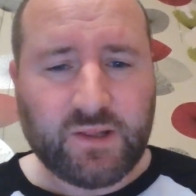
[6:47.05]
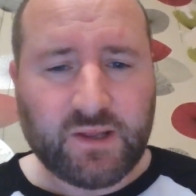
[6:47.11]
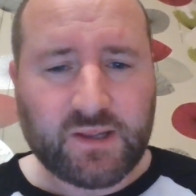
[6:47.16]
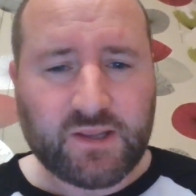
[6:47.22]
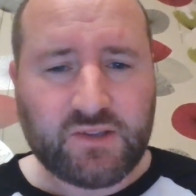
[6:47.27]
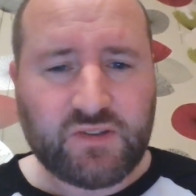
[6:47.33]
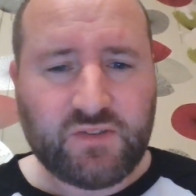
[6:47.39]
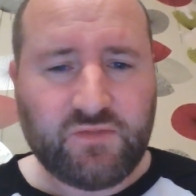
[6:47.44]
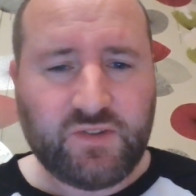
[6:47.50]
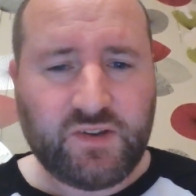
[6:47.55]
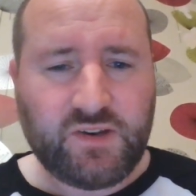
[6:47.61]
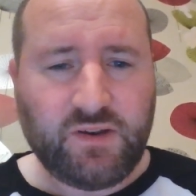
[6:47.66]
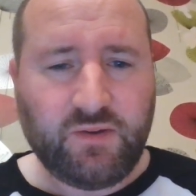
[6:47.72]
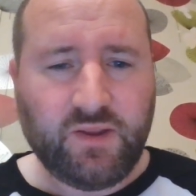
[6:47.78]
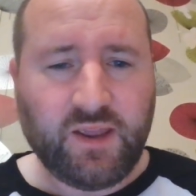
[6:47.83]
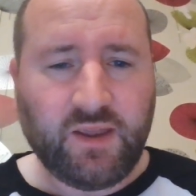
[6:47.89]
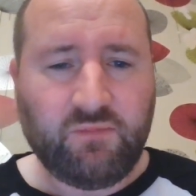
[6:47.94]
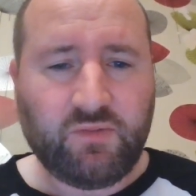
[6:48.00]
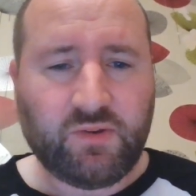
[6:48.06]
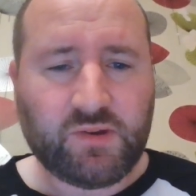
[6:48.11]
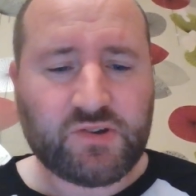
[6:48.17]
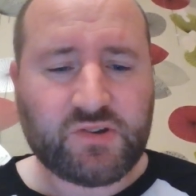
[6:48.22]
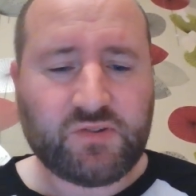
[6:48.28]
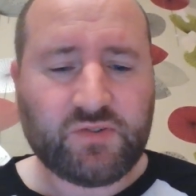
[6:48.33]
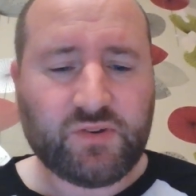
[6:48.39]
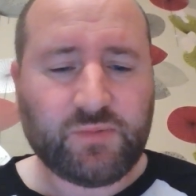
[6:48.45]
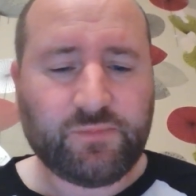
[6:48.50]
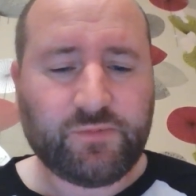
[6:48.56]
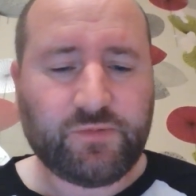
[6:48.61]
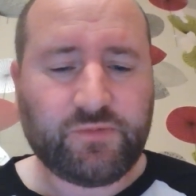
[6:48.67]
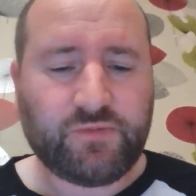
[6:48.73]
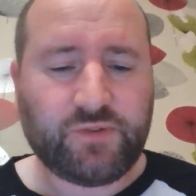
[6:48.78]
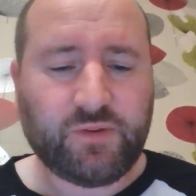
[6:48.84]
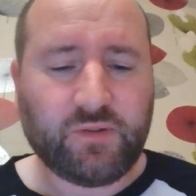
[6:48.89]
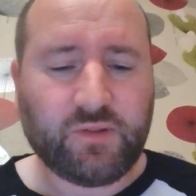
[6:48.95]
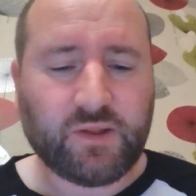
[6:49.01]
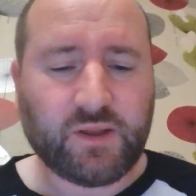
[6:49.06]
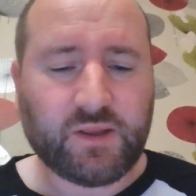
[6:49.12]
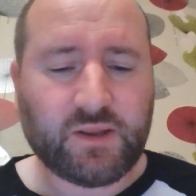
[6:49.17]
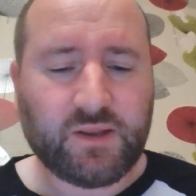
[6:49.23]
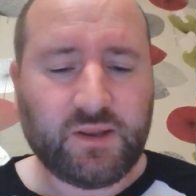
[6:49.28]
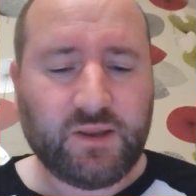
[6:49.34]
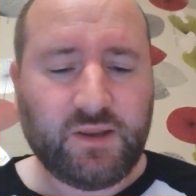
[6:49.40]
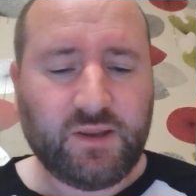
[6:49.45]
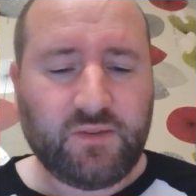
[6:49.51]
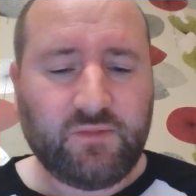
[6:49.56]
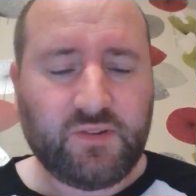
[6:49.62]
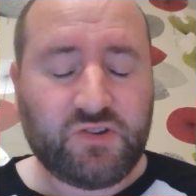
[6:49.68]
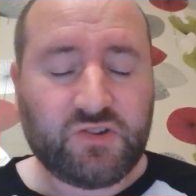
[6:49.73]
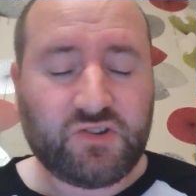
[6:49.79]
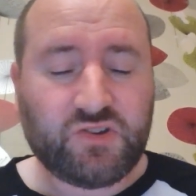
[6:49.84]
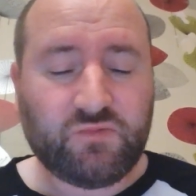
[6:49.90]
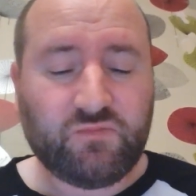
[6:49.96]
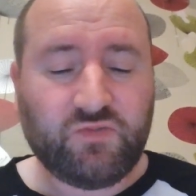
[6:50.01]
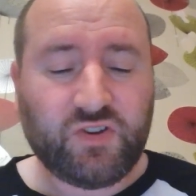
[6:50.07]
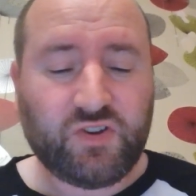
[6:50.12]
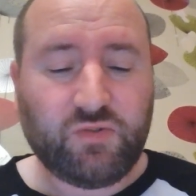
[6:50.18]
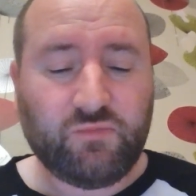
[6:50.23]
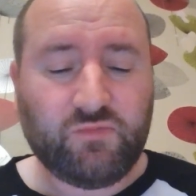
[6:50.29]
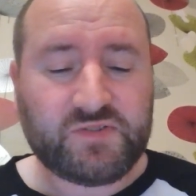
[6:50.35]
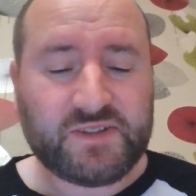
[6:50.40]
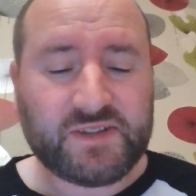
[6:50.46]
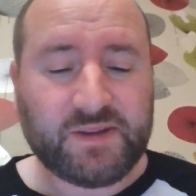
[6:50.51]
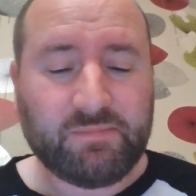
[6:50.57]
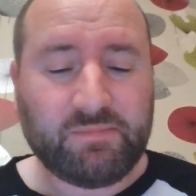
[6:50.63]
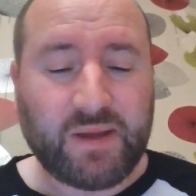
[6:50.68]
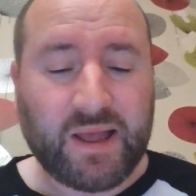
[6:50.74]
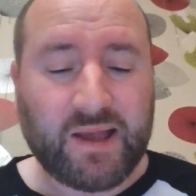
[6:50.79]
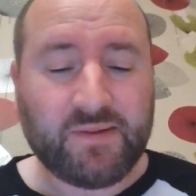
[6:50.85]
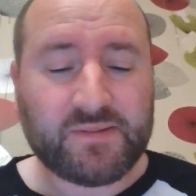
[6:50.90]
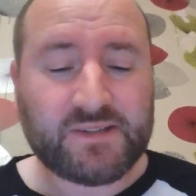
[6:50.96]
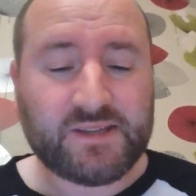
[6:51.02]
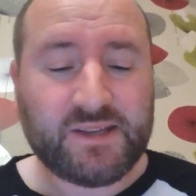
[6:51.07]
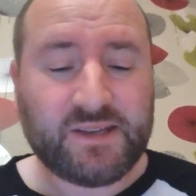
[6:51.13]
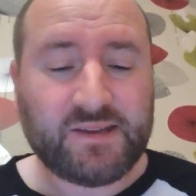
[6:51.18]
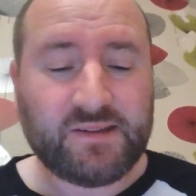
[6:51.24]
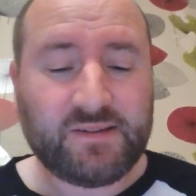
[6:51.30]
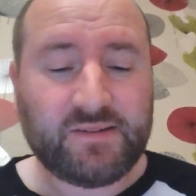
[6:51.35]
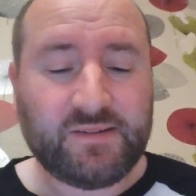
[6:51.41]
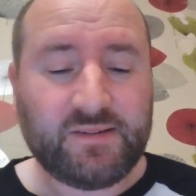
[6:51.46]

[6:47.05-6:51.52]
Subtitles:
Like it's a video game version of comfort food. Like there's just something comforting about it.